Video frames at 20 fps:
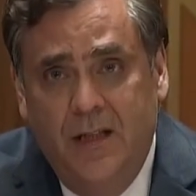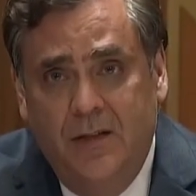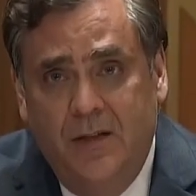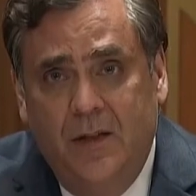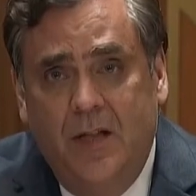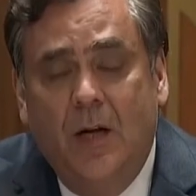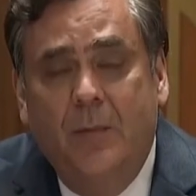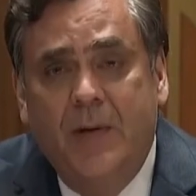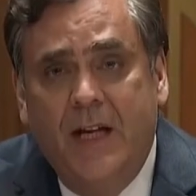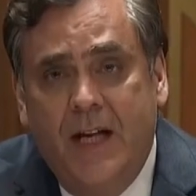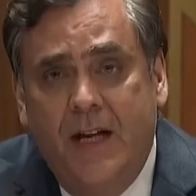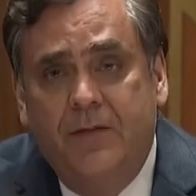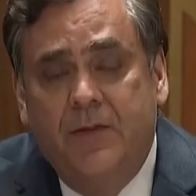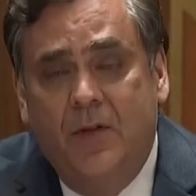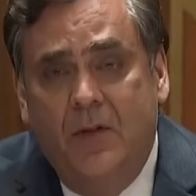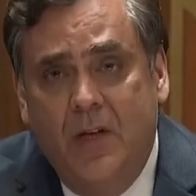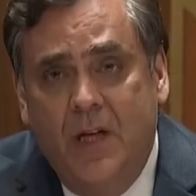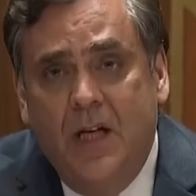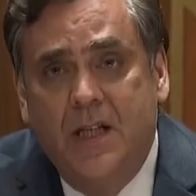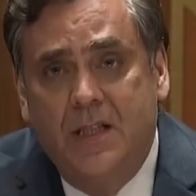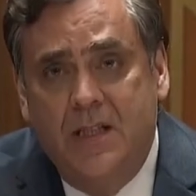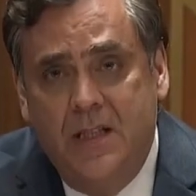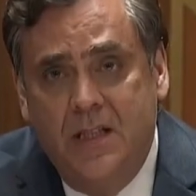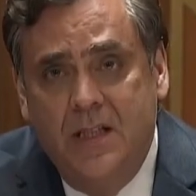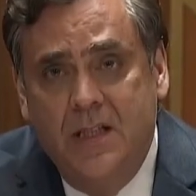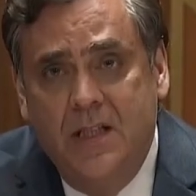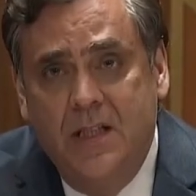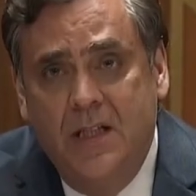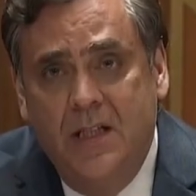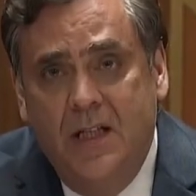They're coming after
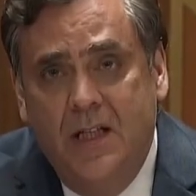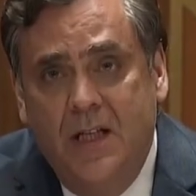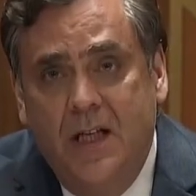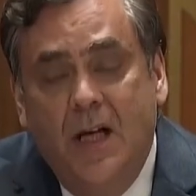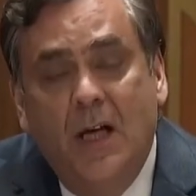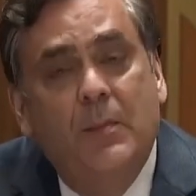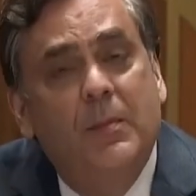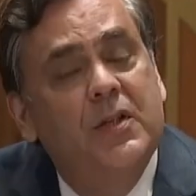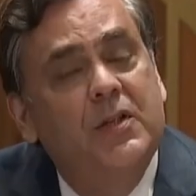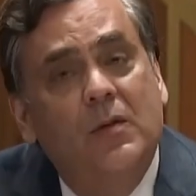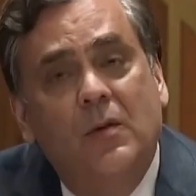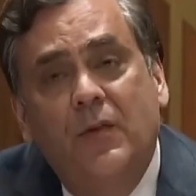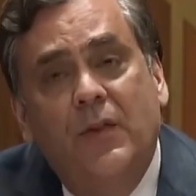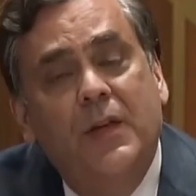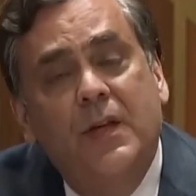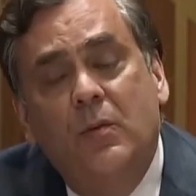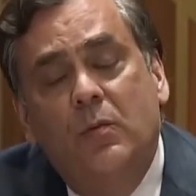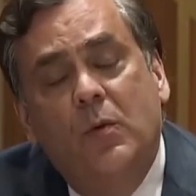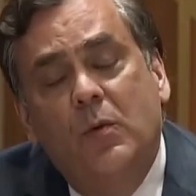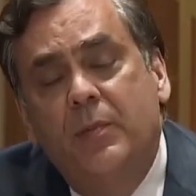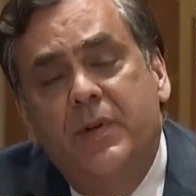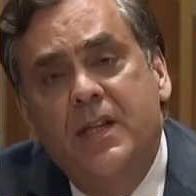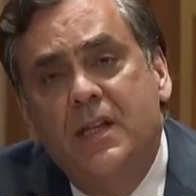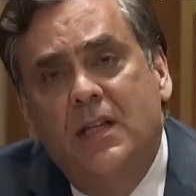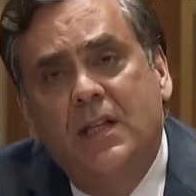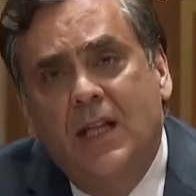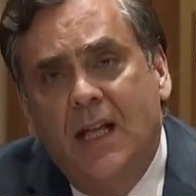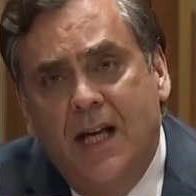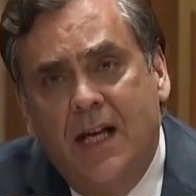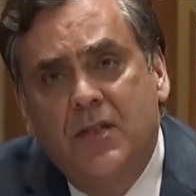us. But don't think we'll be
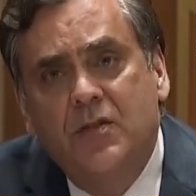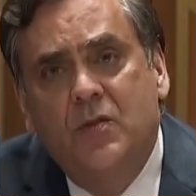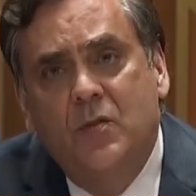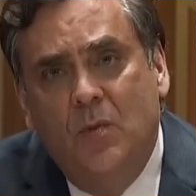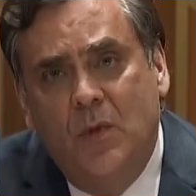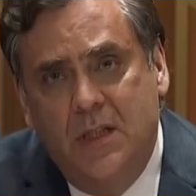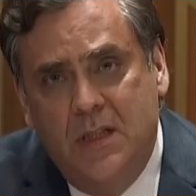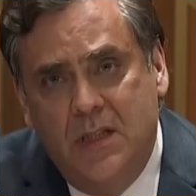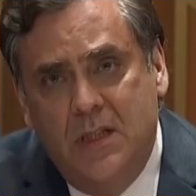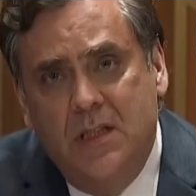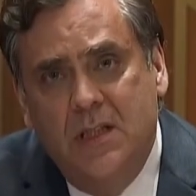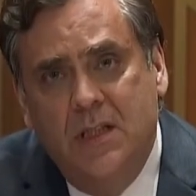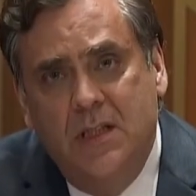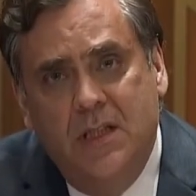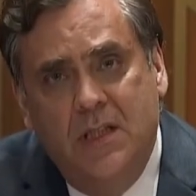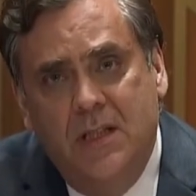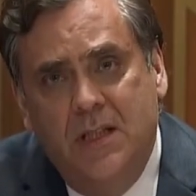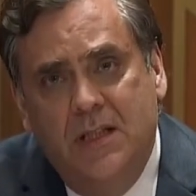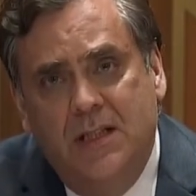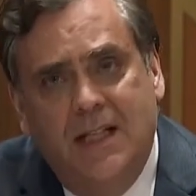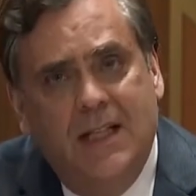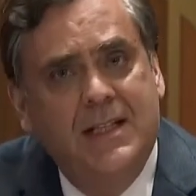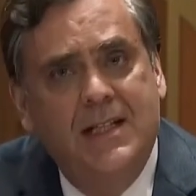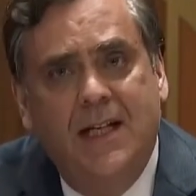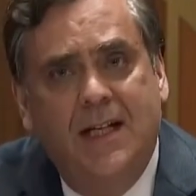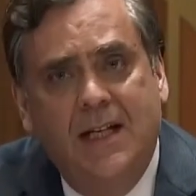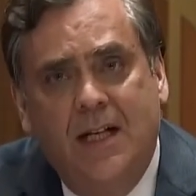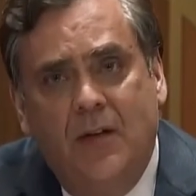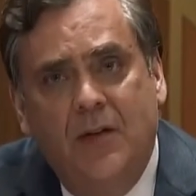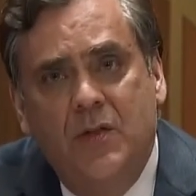the last ones. That's
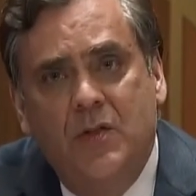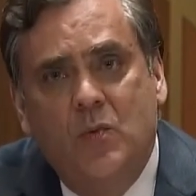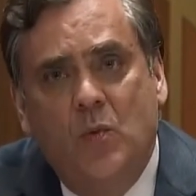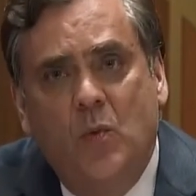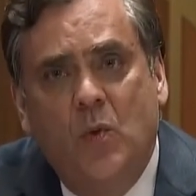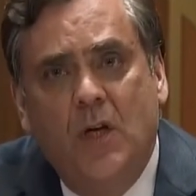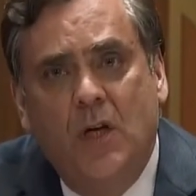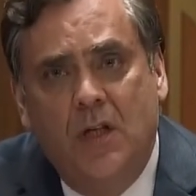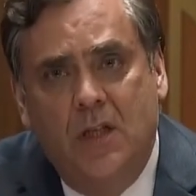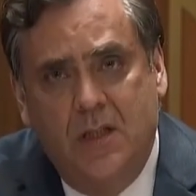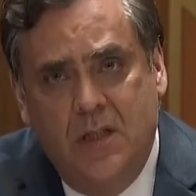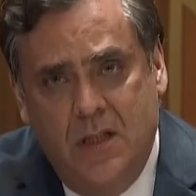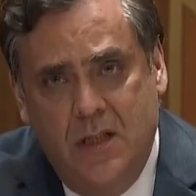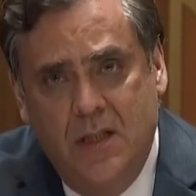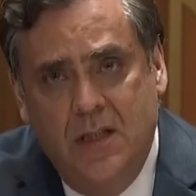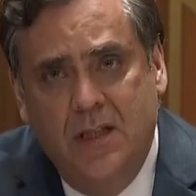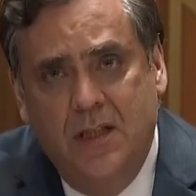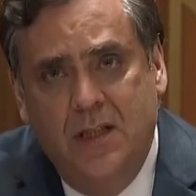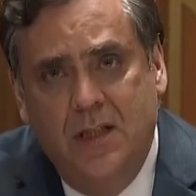not how this works.